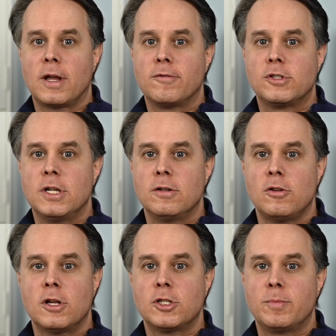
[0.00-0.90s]
I've seen
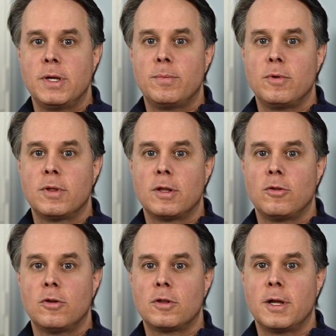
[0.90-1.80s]
lots of people that
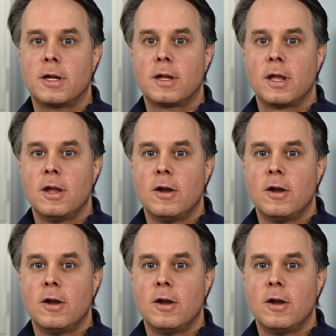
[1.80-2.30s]
look like